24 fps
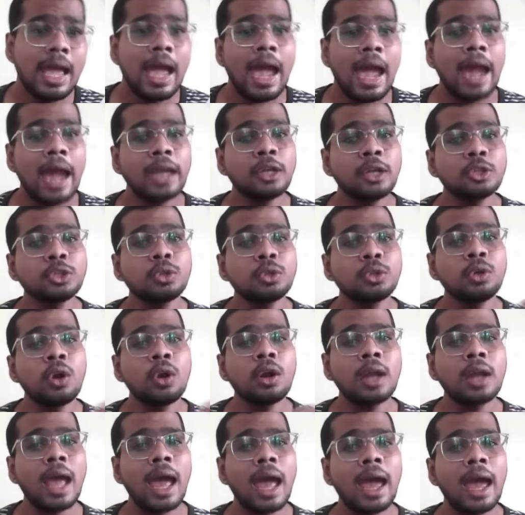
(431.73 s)
and you should not
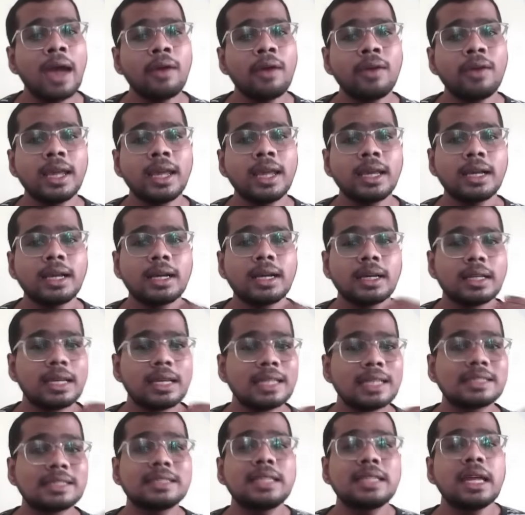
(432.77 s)
have like
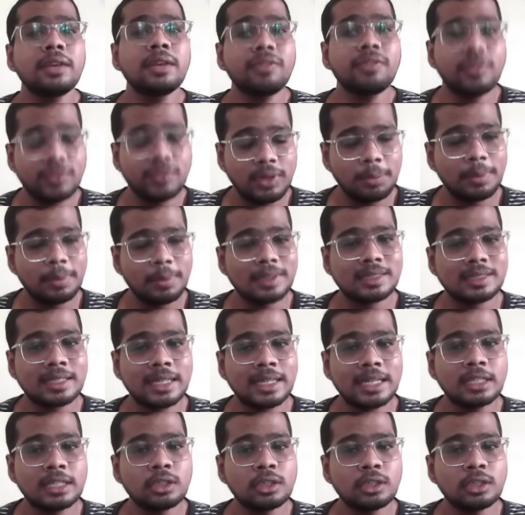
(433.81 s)
less than 50 percentage.